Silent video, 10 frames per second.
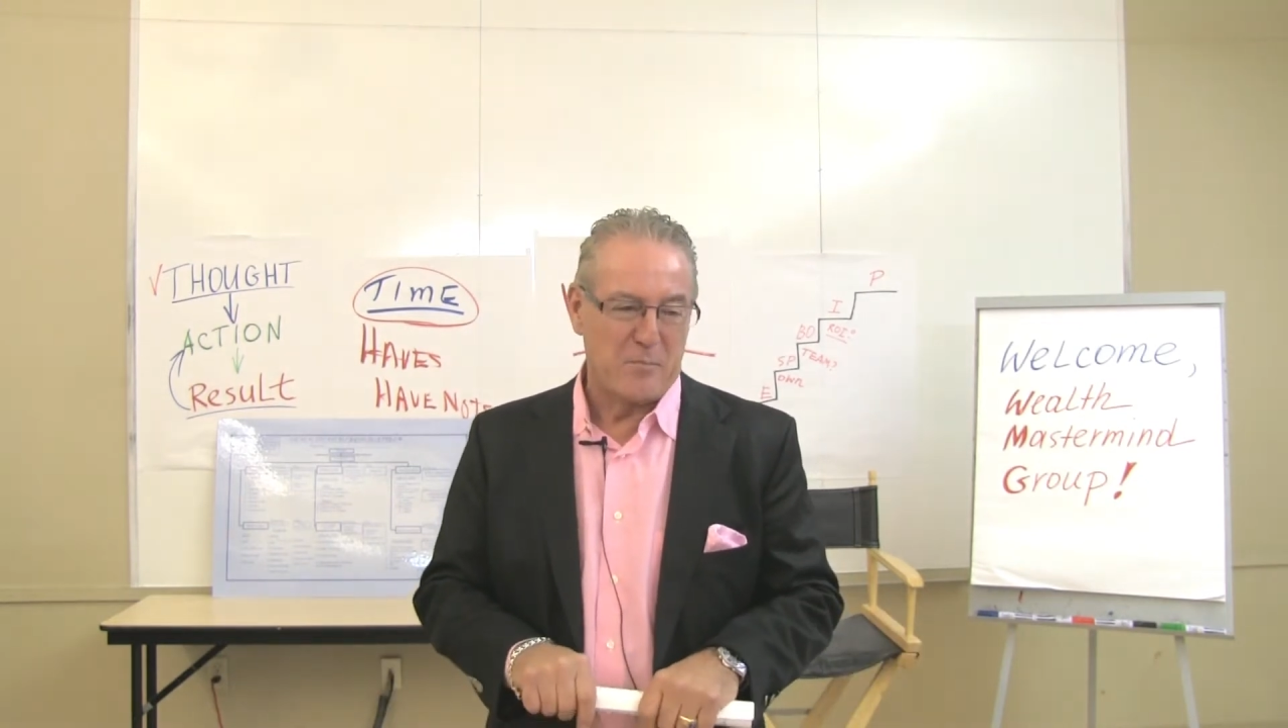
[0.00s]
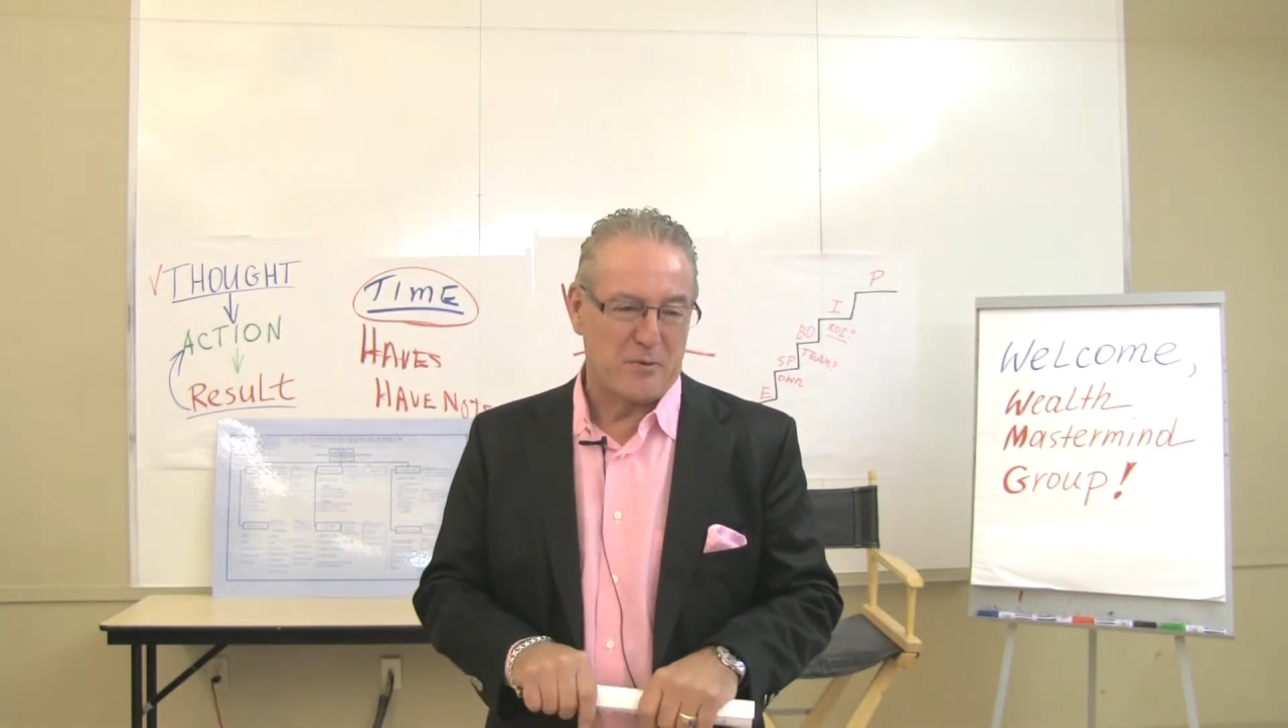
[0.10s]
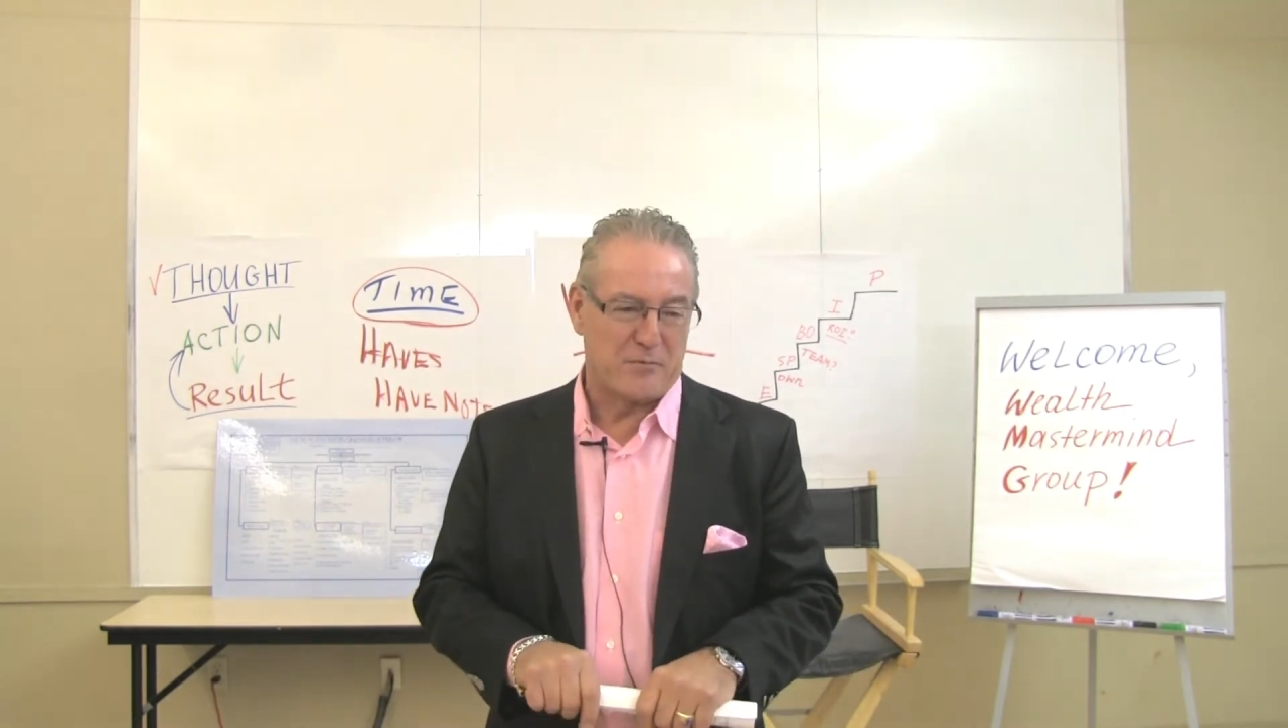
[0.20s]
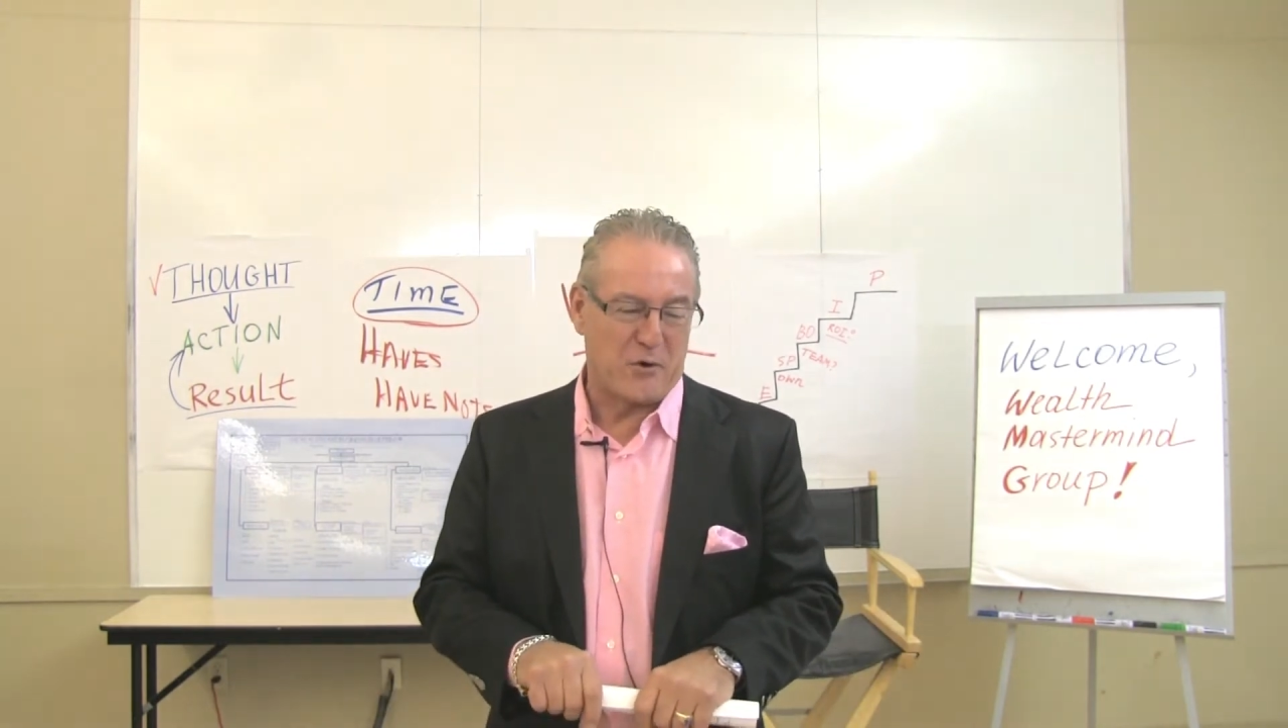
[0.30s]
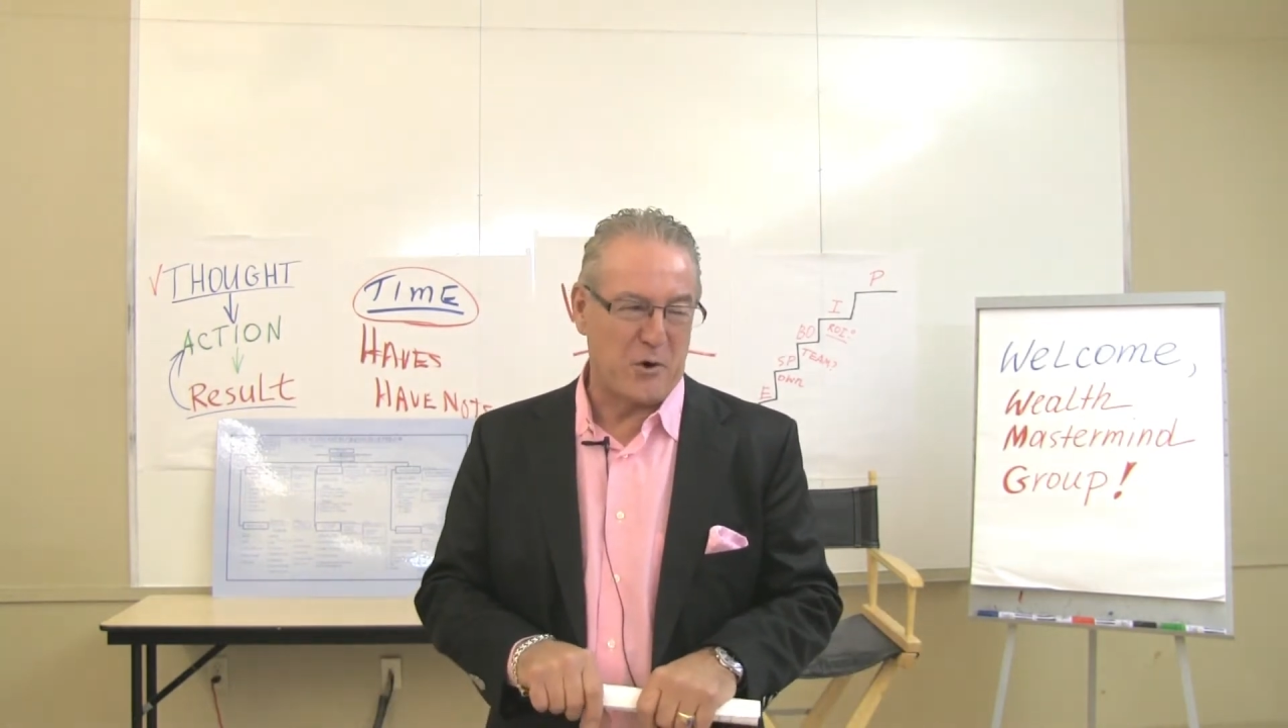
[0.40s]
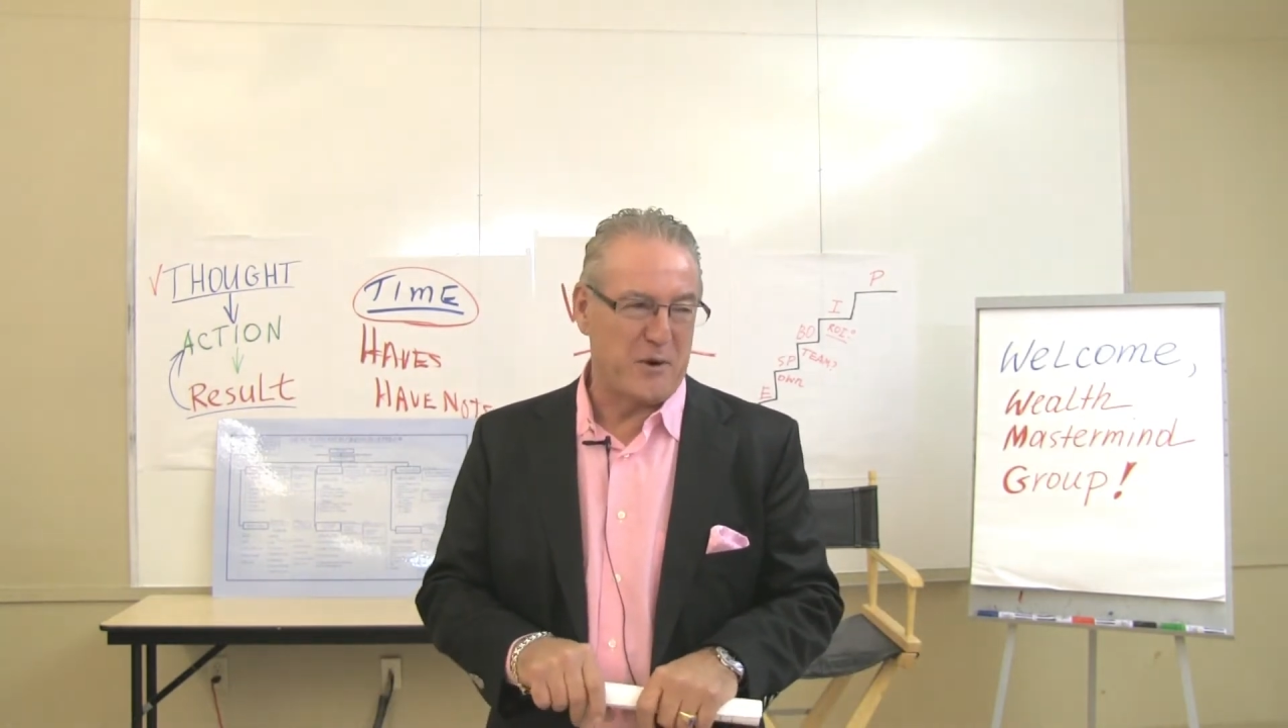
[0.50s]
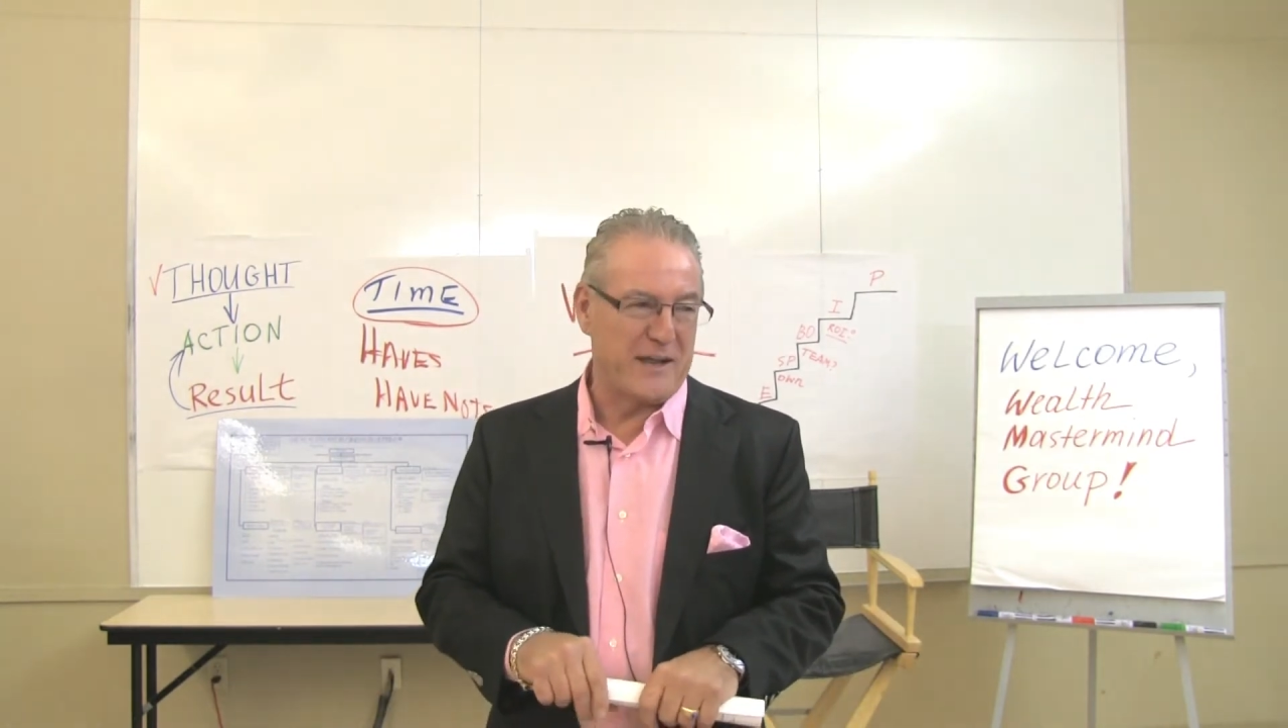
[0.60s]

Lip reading: Before we